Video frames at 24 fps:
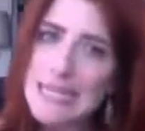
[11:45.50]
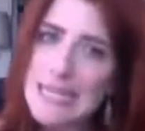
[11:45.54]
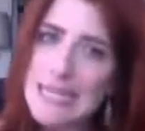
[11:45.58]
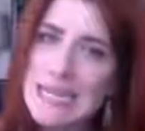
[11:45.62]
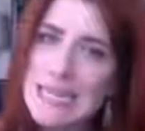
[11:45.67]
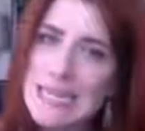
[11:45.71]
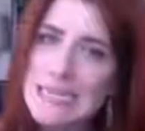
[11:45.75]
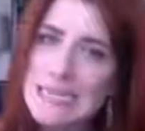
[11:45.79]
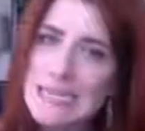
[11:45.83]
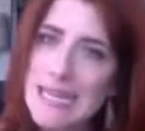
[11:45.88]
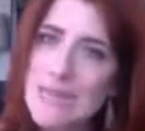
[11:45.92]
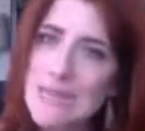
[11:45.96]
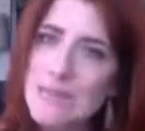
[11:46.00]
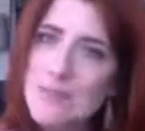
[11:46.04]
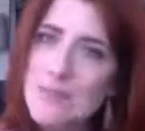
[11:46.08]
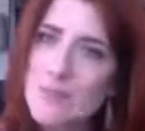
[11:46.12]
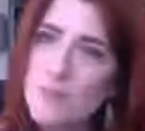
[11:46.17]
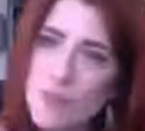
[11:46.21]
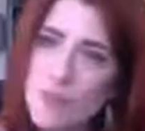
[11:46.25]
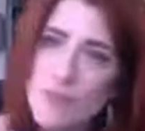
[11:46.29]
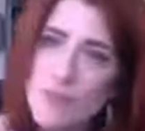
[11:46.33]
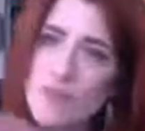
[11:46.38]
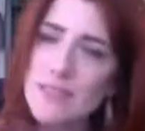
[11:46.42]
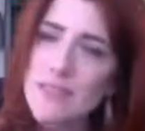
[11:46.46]
that's
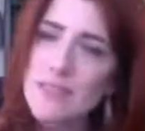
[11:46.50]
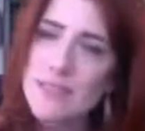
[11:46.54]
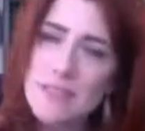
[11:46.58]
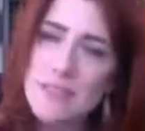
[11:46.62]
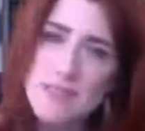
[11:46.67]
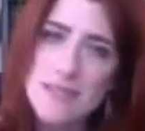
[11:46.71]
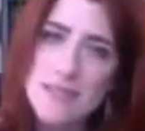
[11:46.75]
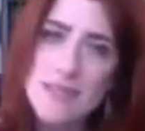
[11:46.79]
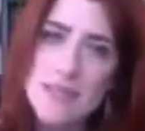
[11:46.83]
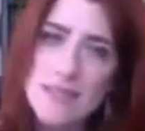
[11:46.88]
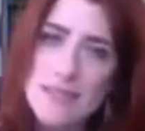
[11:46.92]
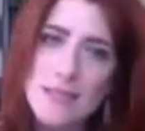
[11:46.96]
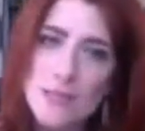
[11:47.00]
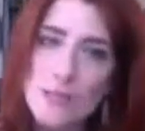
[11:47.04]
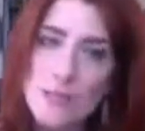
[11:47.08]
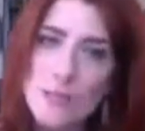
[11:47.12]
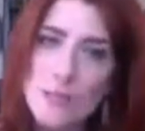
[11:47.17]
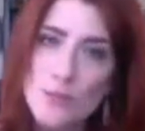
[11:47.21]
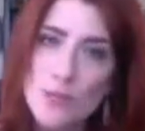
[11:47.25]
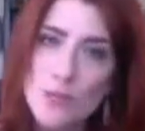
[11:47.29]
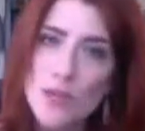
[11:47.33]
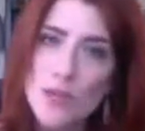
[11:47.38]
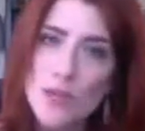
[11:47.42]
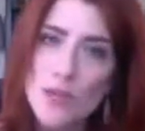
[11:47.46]
perfect. That's exactly
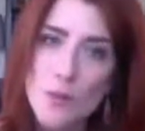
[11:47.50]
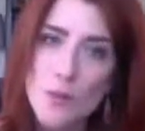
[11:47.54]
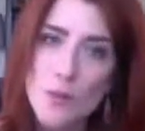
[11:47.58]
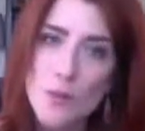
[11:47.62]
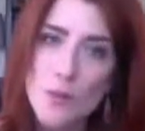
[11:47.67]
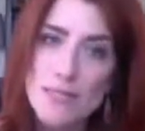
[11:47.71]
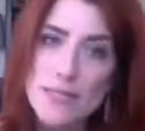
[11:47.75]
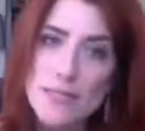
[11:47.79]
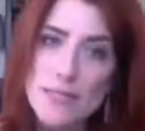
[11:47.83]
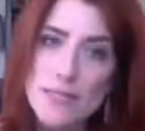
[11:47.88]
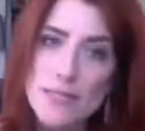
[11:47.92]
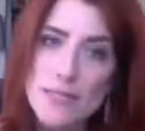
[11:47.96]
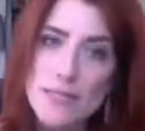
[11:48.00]
what I wanted.